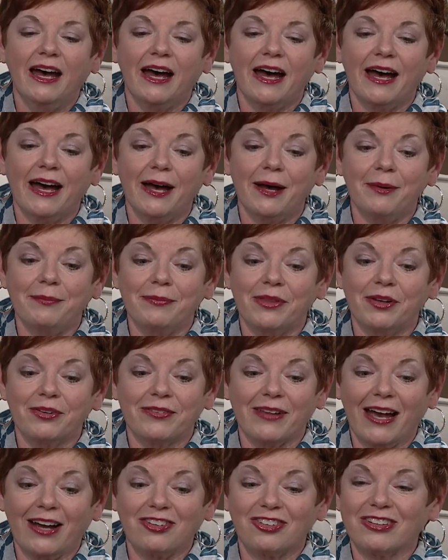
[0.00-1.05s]
Um,
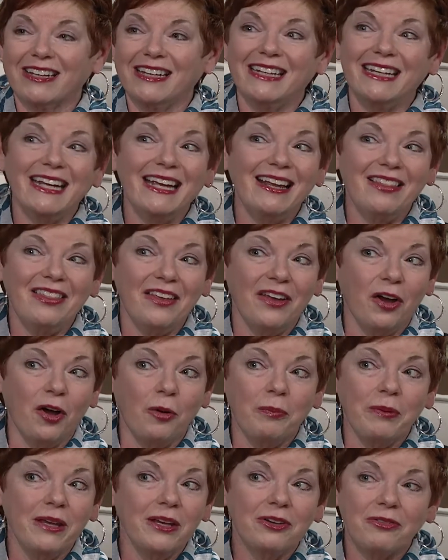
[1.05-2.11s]
there's actually an
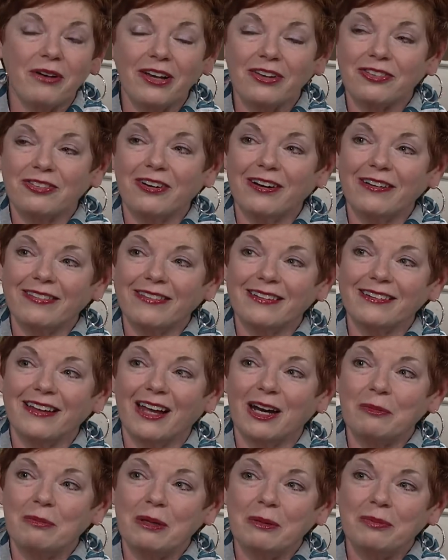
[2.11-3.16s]
Ethiopian restaurant that a
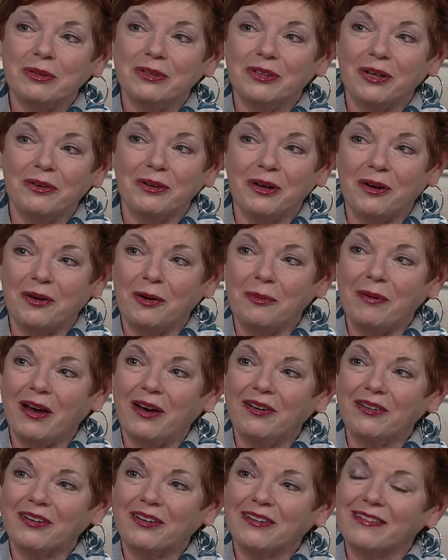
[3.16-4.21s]
lot of people don't know
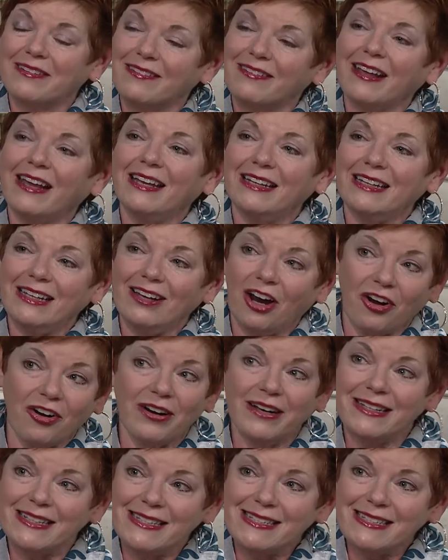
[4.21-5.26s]
about called St.
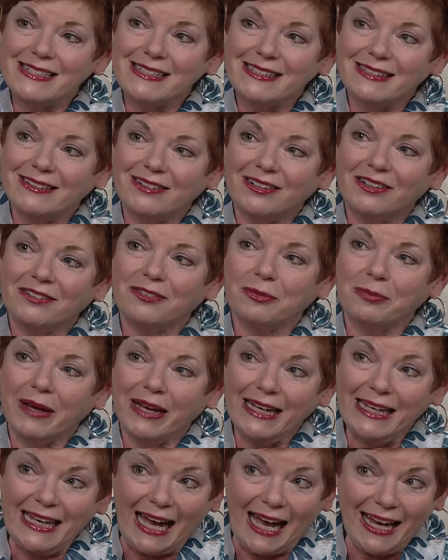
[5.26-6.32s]
Yared's over okay.
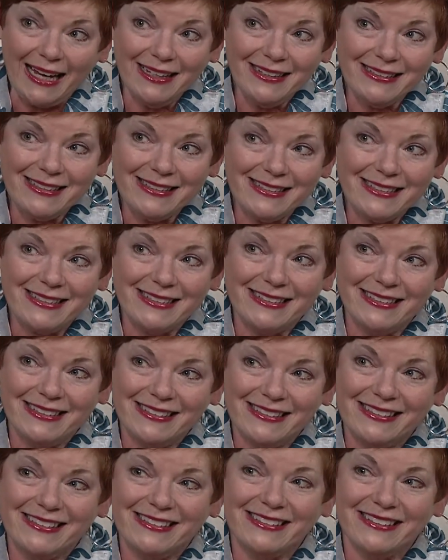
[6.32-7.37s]
by Geist.
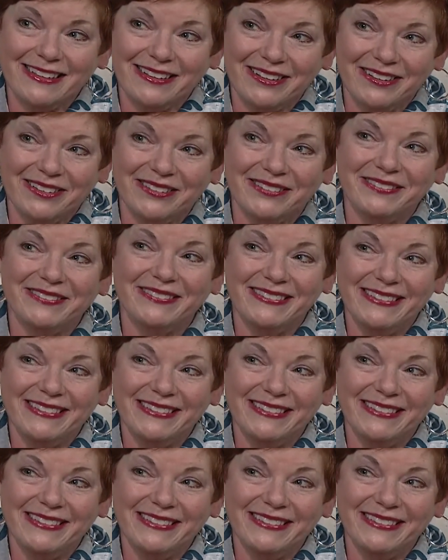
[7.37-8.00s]
Okay. So,